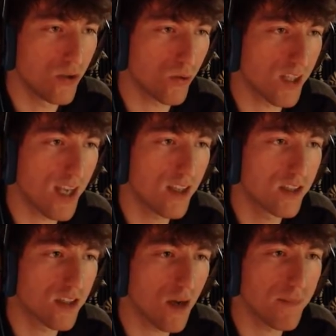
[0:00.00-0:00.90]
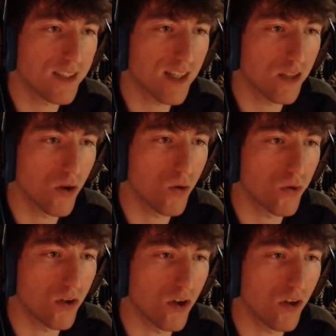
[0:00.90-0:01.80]
Okay, got my teddy, oh
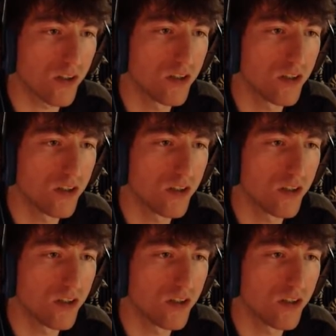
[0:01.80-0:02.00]
god.